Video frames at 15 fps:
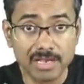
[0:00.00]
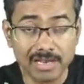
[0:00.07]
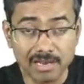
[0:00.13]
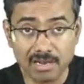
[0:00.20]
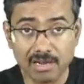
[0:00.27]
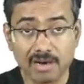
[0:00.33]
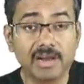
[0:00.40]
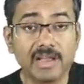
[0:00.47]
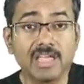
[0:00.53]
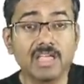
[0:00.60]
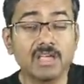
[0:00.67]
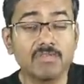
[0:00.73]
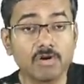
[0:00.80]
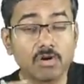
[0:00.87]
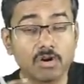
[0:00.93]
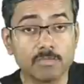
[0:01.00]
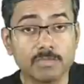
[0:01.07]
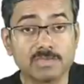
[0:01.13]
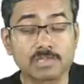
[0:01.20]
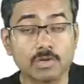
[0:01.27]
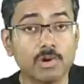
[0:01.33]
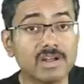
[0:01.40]
in learning, if you're going to
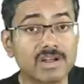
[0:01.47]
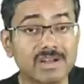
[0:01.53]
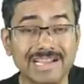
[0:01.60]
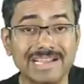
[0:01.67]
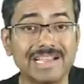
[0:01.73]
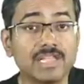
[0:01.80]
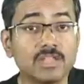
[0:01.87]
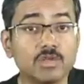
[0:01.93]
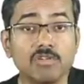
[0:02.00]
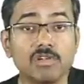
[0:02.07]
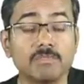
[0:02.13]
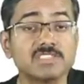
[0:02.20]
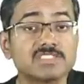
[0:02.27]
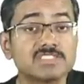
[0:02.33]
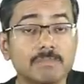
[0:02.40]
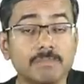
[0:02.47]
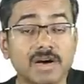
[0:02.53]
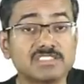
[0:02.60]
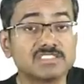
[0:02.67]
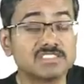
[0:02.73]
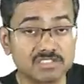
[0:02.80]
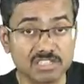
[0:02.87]
be slow in writing, you will miss the bus.